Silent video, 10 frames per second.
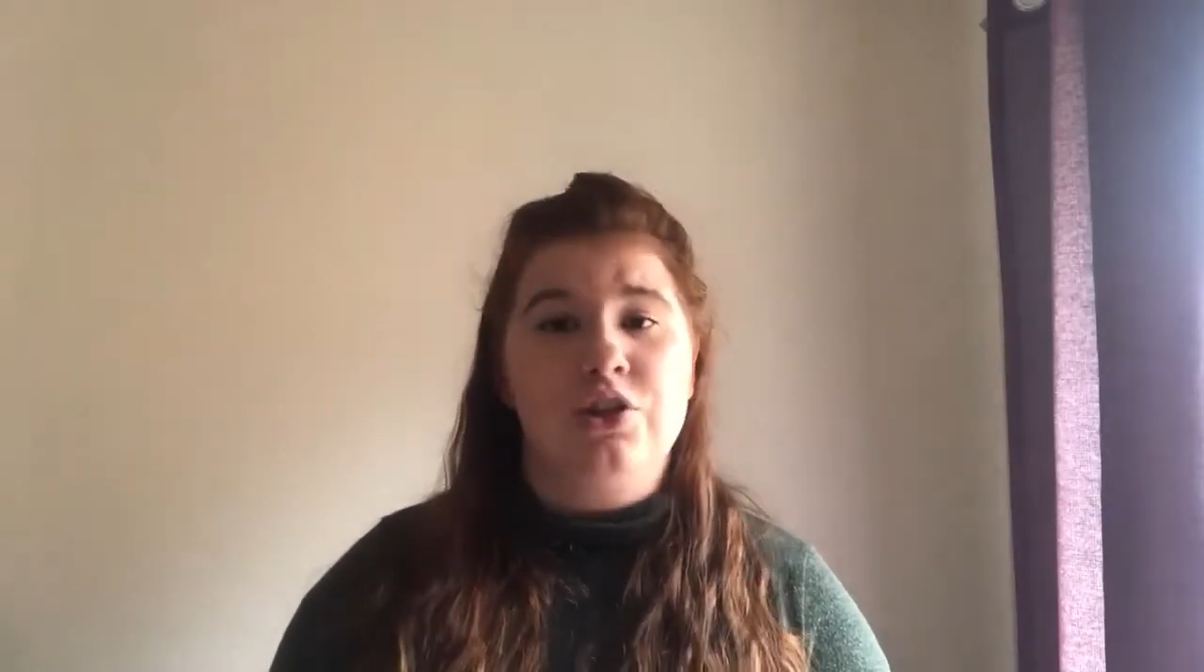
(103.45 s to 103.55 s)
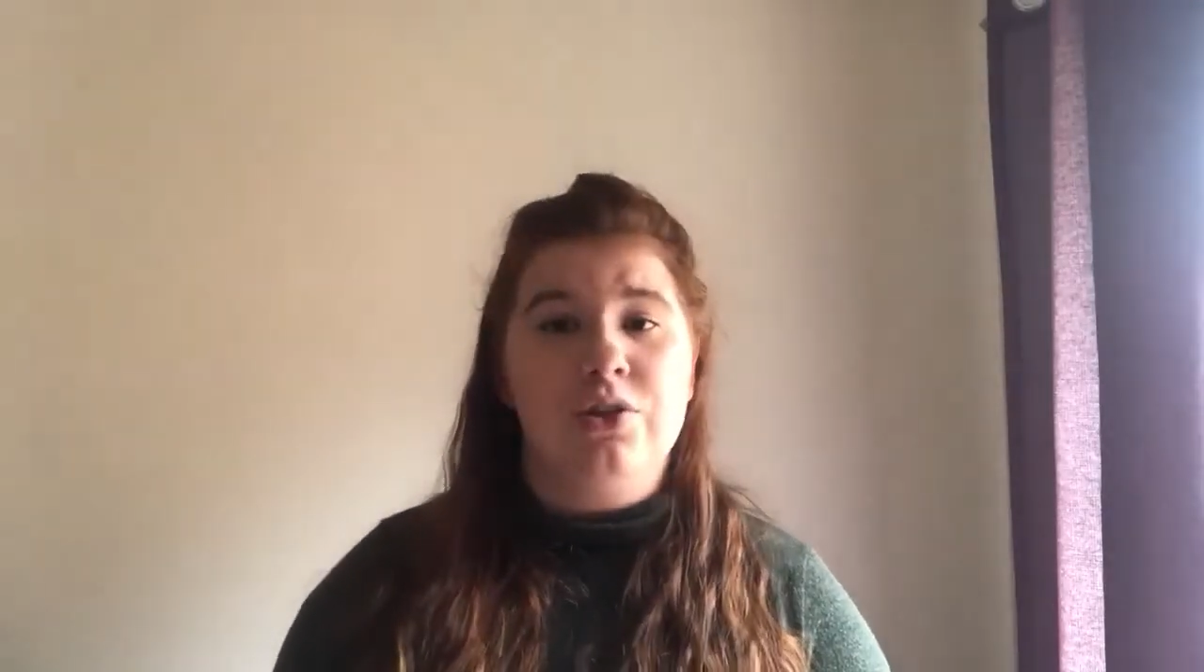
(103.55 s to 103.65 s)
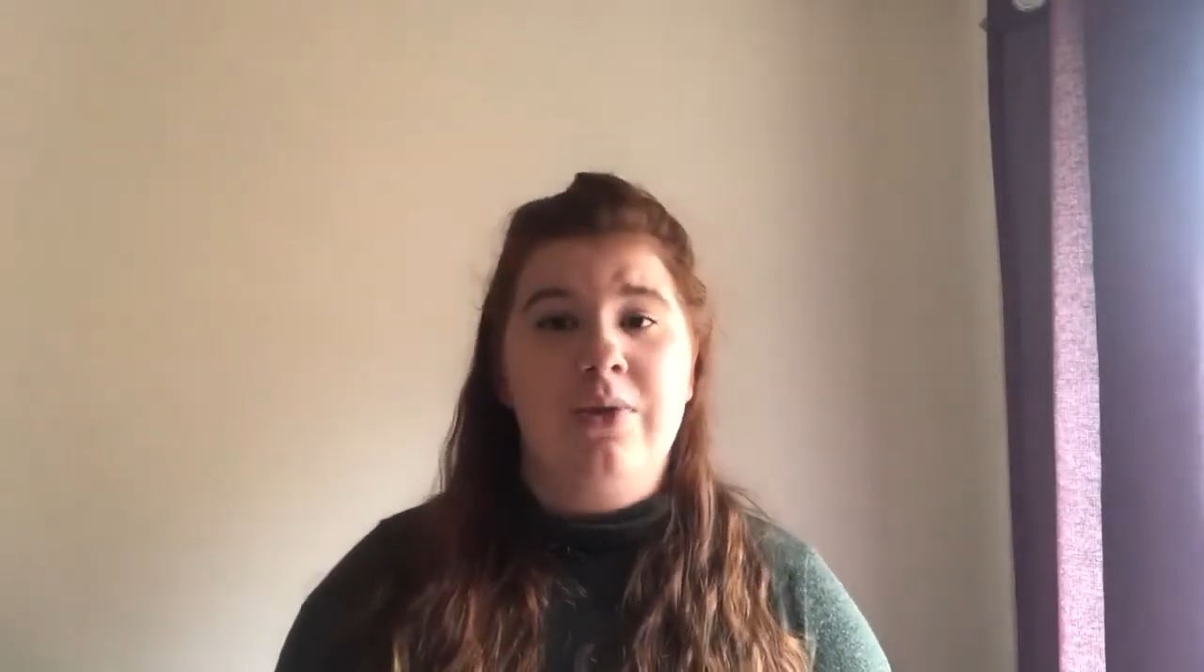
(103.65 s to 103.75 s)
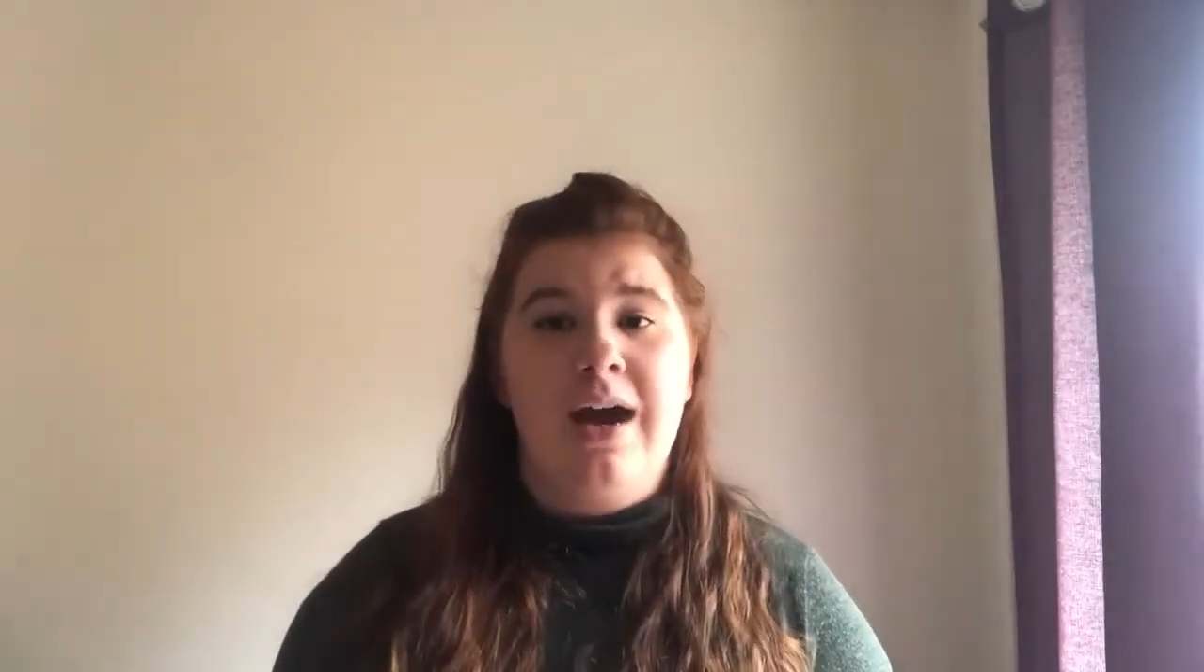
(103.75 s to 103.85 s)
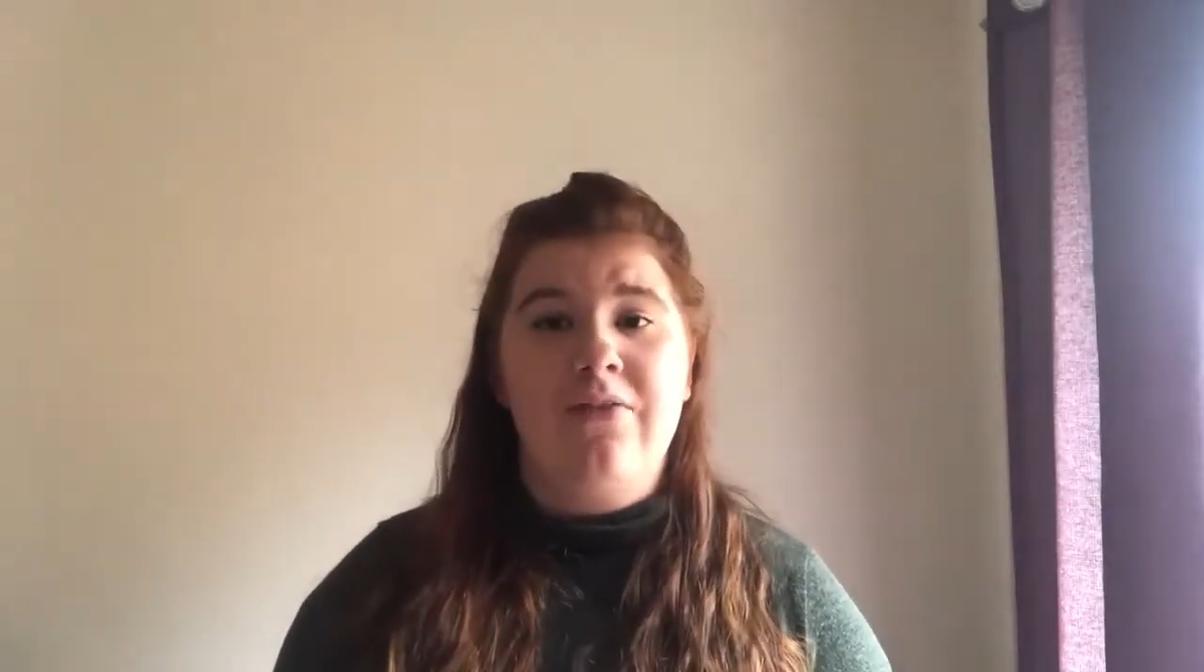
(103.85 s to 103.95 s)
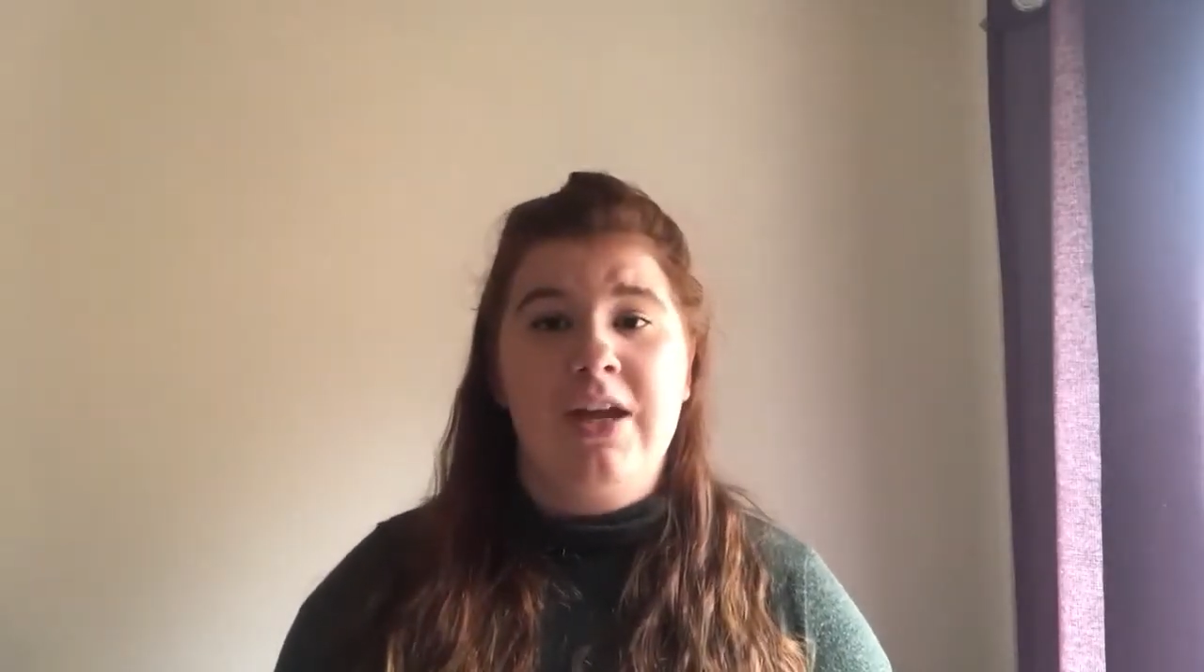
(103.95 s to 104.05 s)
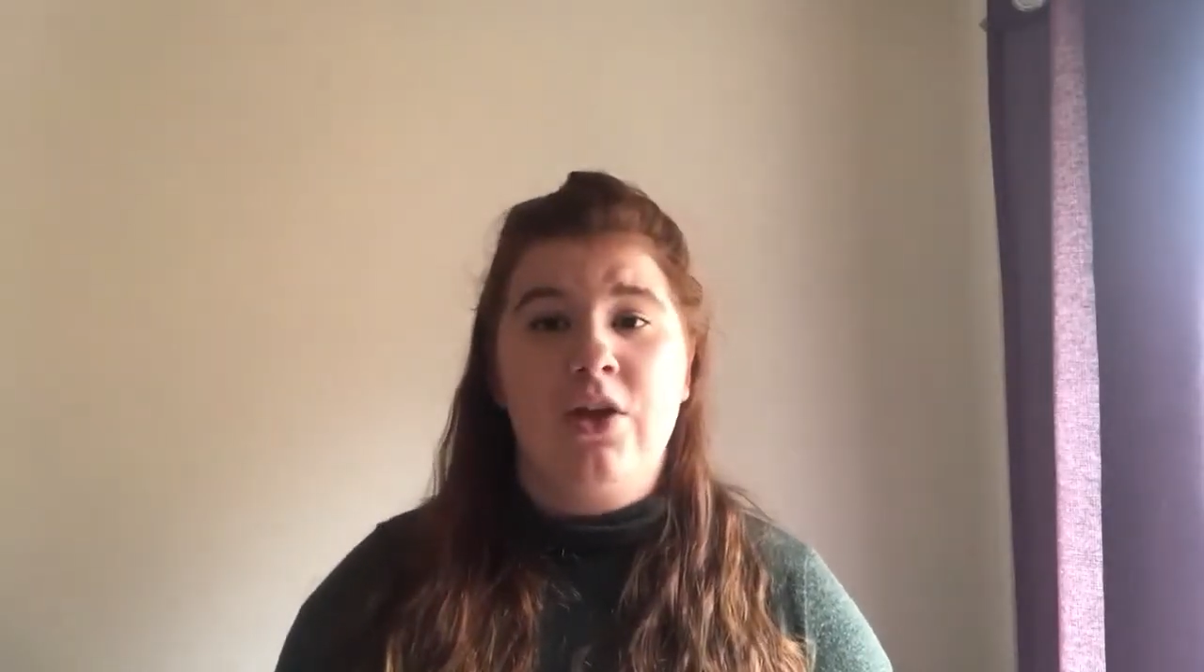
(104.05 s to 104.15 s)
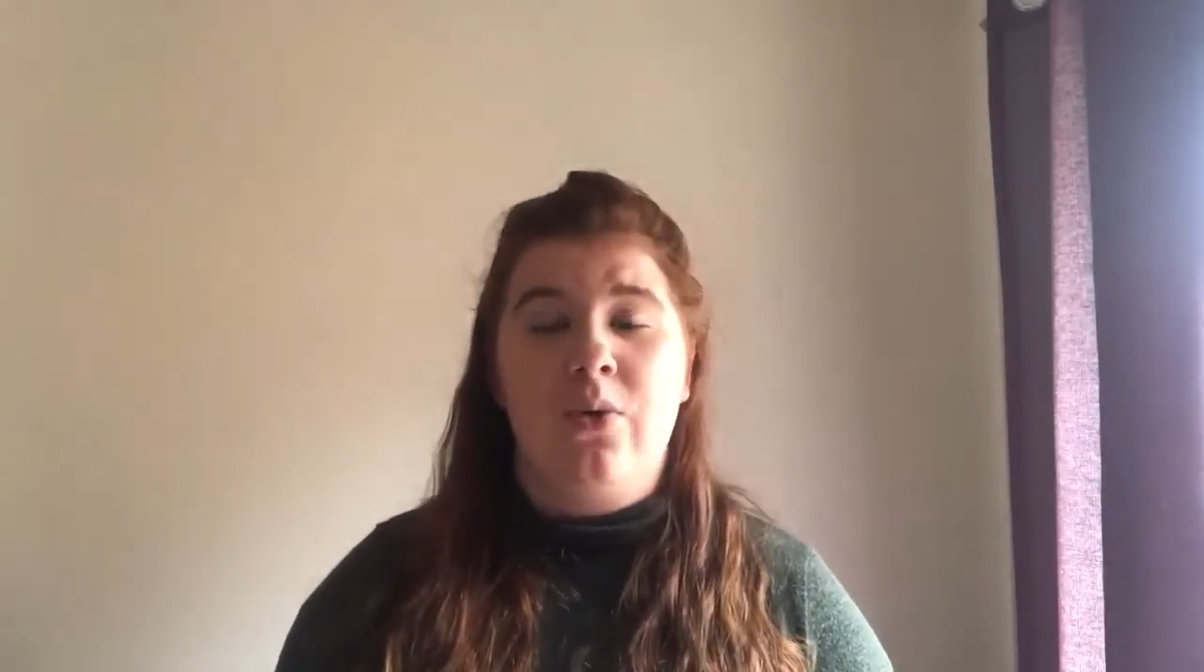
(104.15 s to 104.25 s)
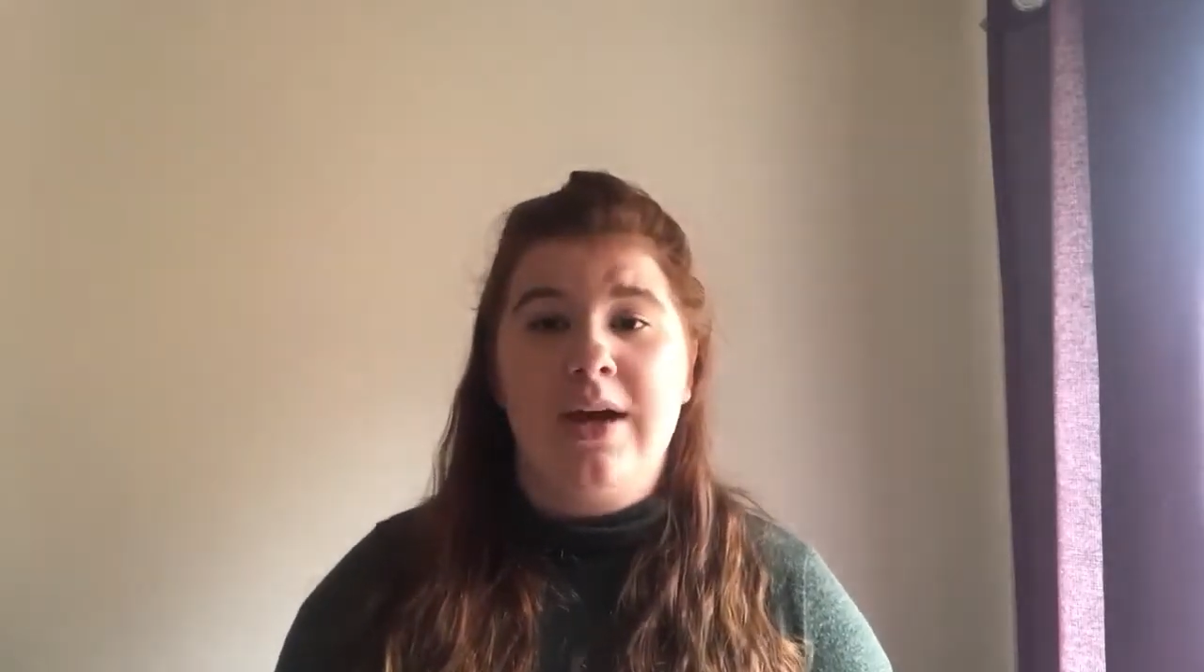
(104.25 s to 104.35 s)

do have any